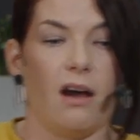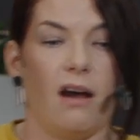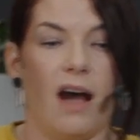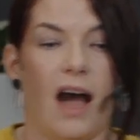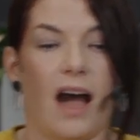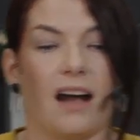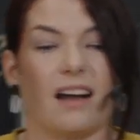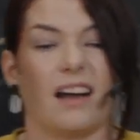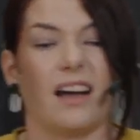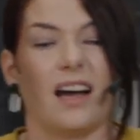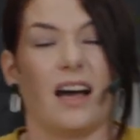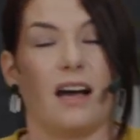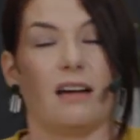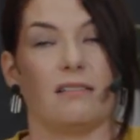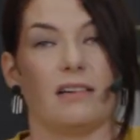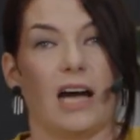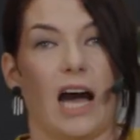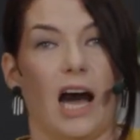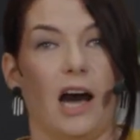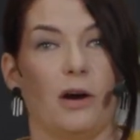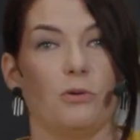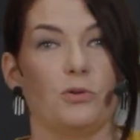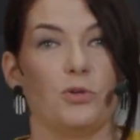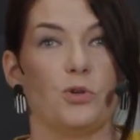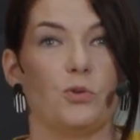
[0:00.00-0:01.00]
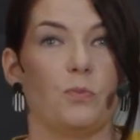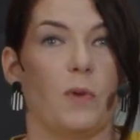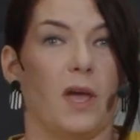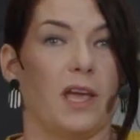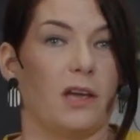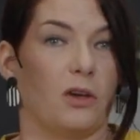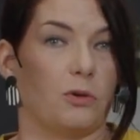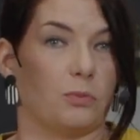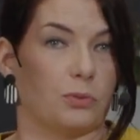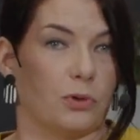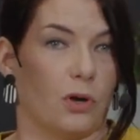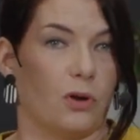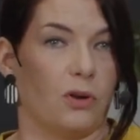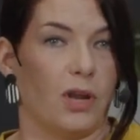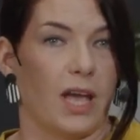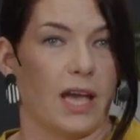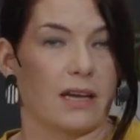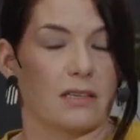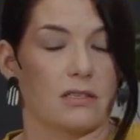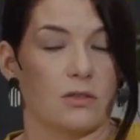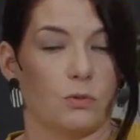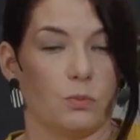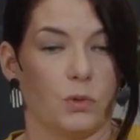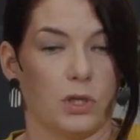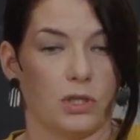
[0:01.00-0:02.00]
aka how to make a
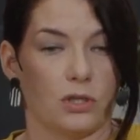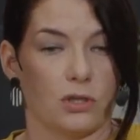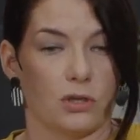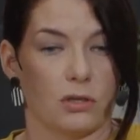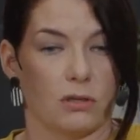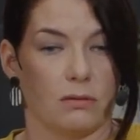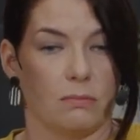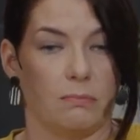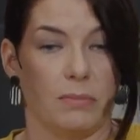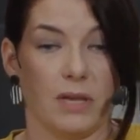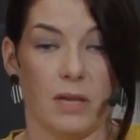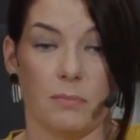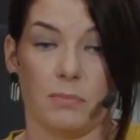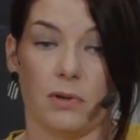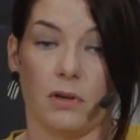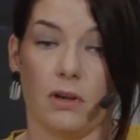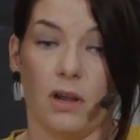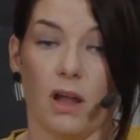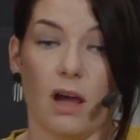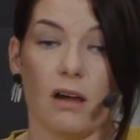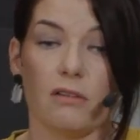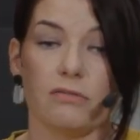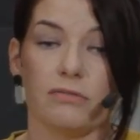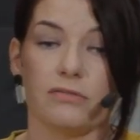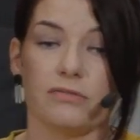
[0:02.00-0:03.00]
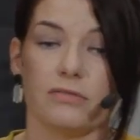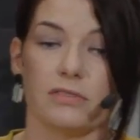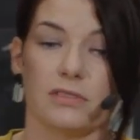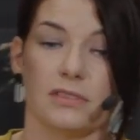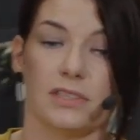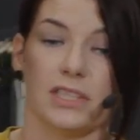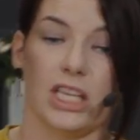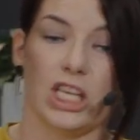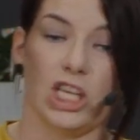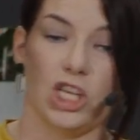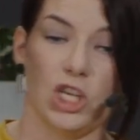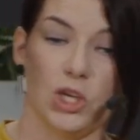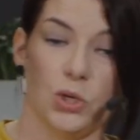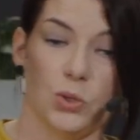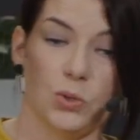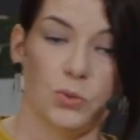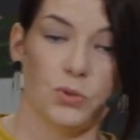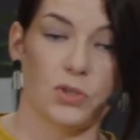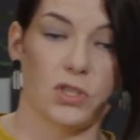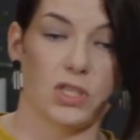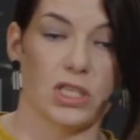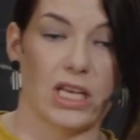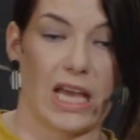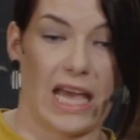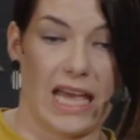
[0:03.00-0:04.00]
products which people love,
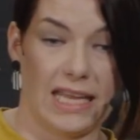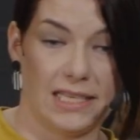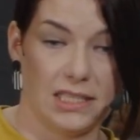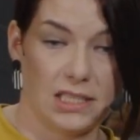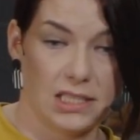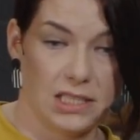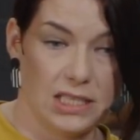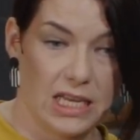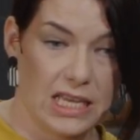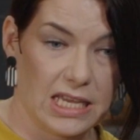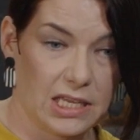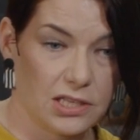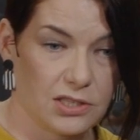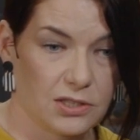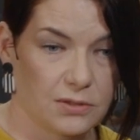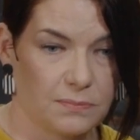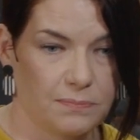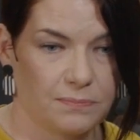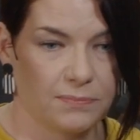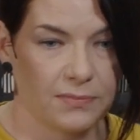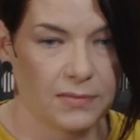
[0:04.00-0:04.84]
use and need.